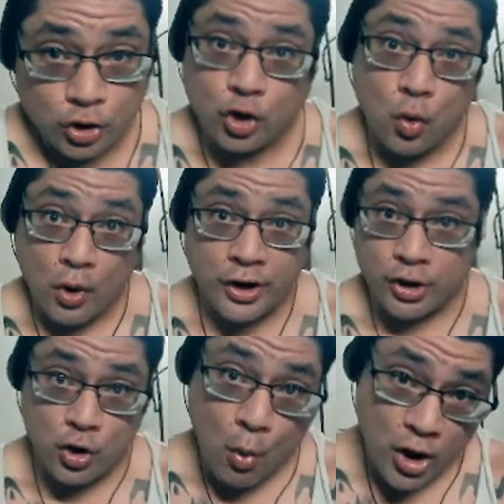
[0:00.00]
you want
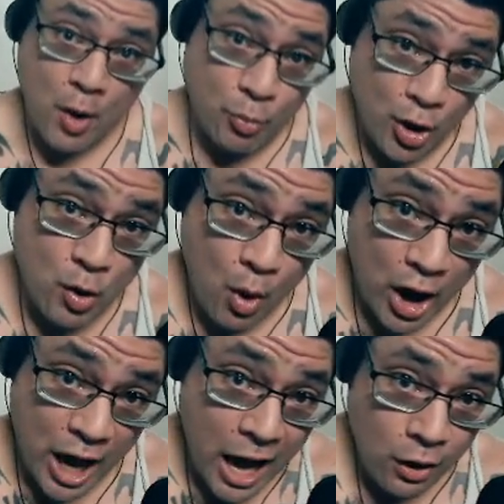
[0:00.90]
you want to
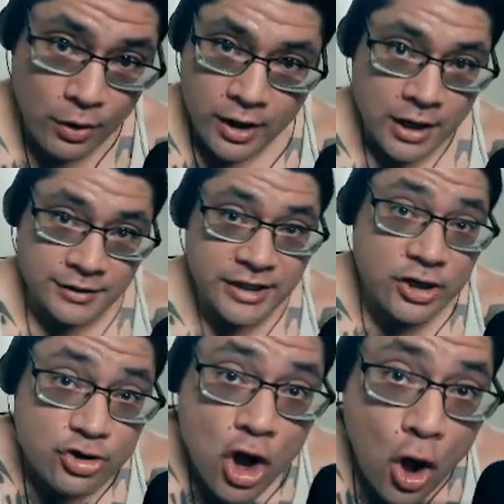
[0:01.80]
workout? I was
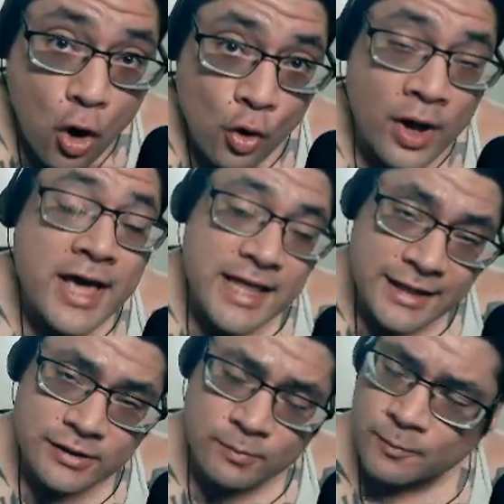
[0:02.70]
like, no,
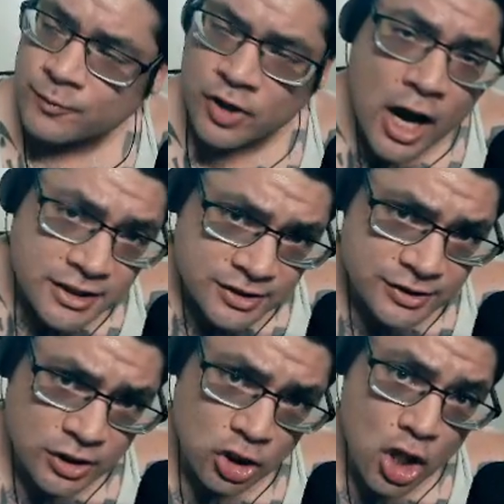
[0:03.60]
that
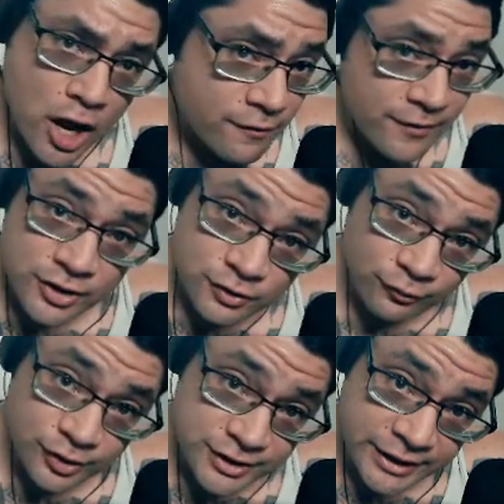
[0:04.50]
causes a lot of extra
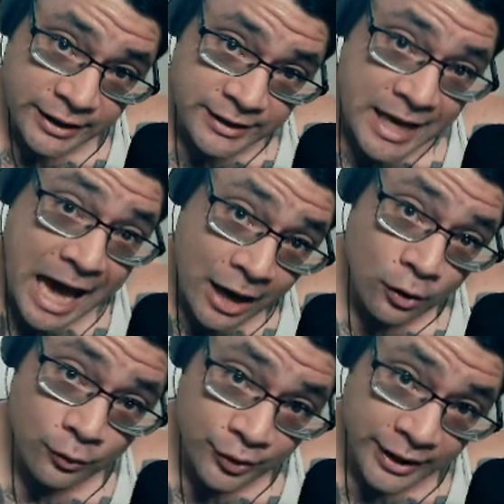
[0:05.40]
fatigue that I
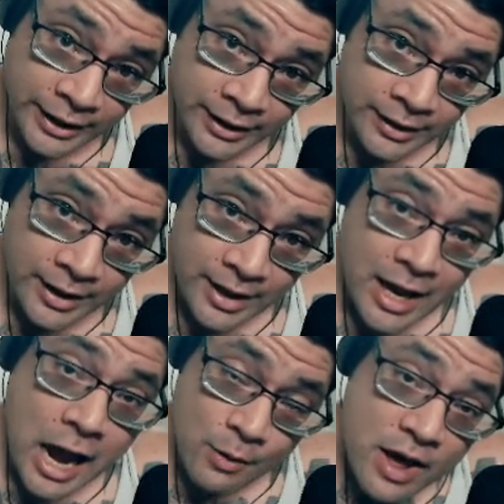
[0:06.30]
don't need.
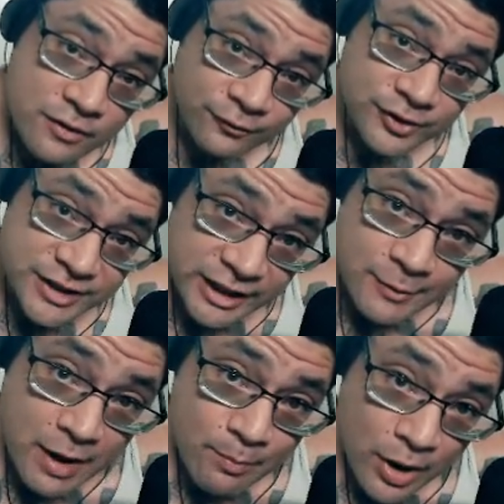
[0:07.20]
I'd rather fatigue
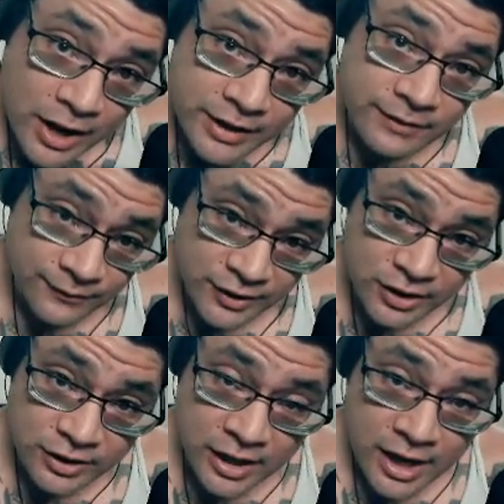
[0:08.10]
my body
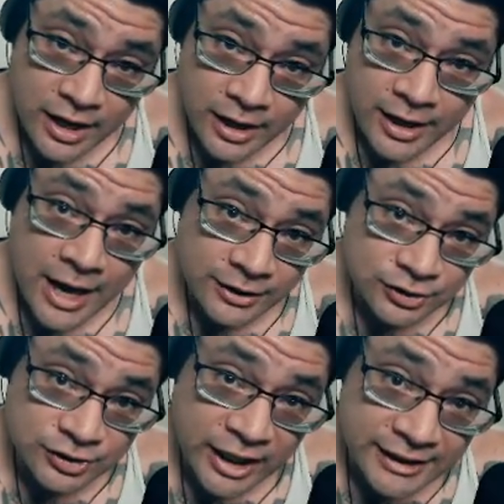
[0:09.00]
via uh,
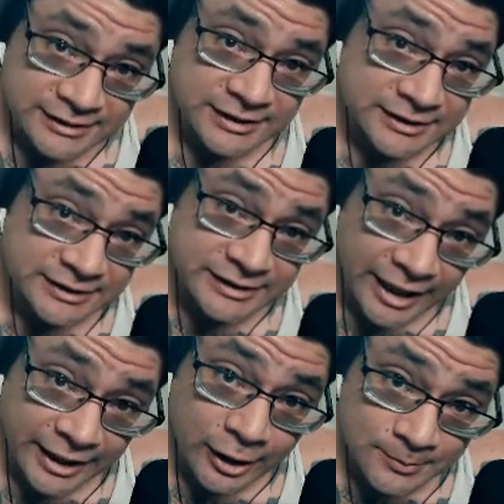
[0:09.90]
exercising and
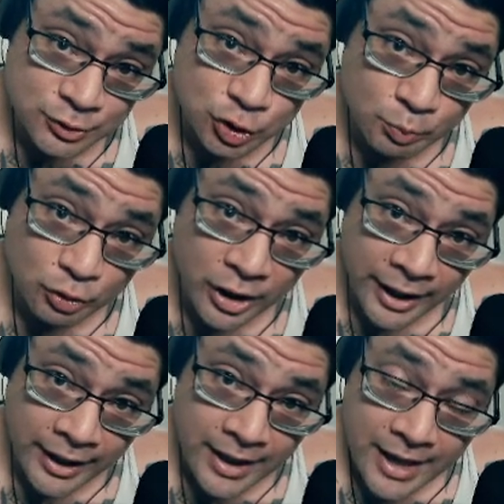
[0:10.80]
staying up super
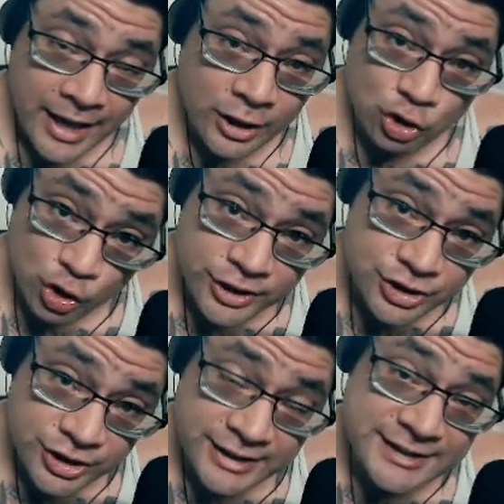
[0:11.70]
late and
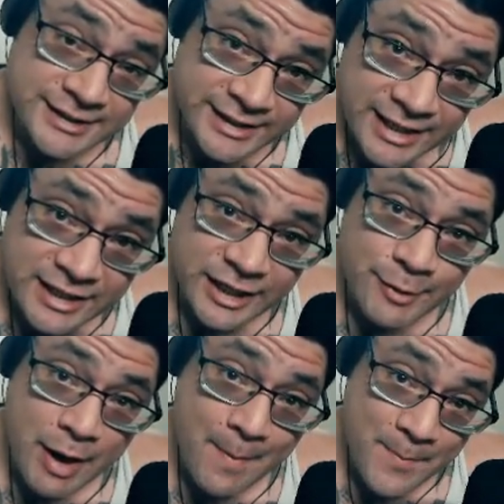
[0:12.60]
cringing and seething
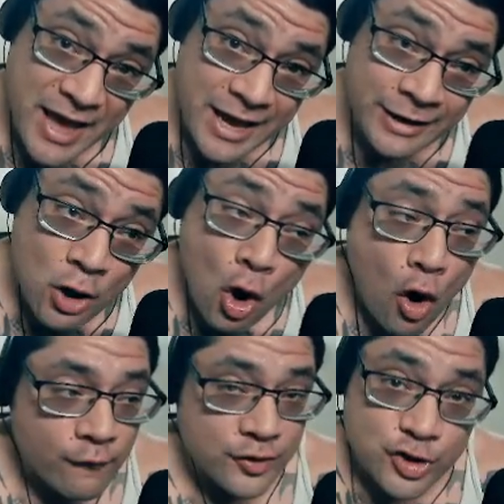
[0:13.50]
in my bed
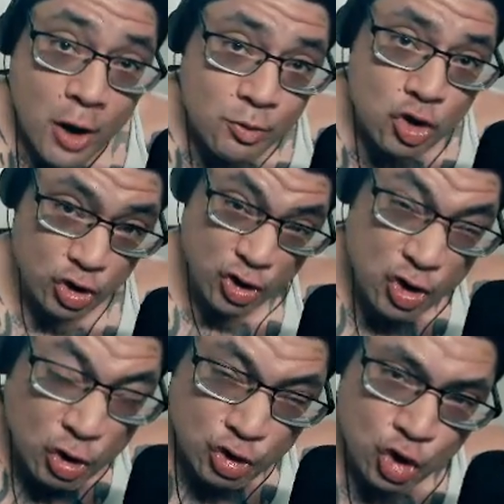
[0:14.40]
over dumb little
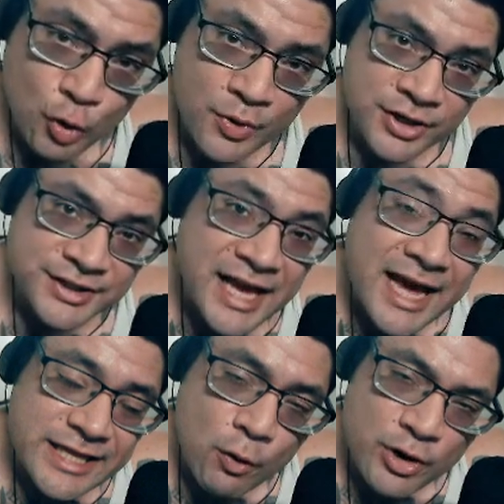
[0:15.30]
YouTubers
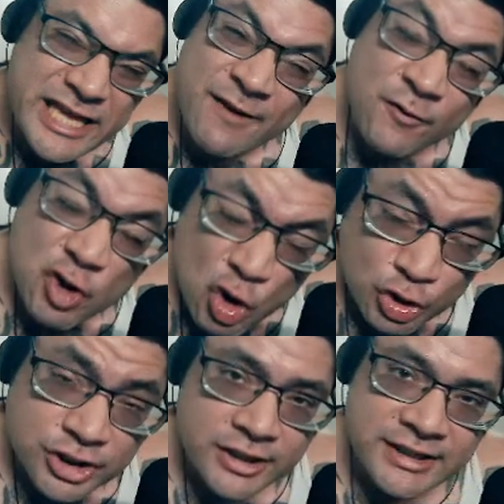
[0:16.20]
that want to give
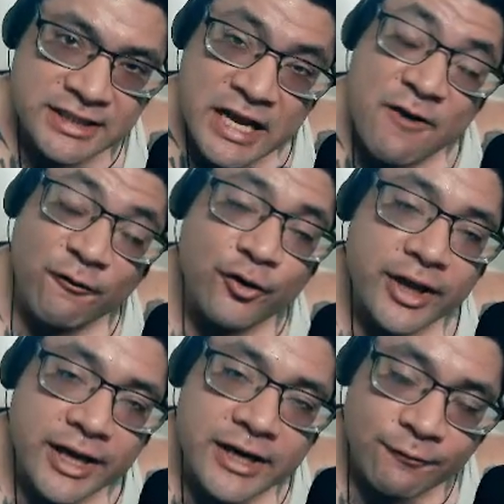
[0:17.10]
useless
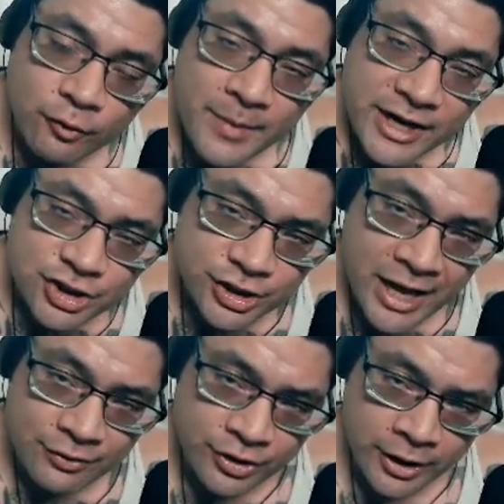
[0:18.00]
freaking information
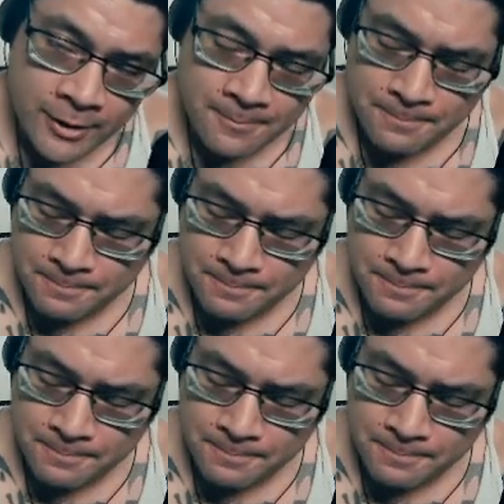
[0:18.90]
out there.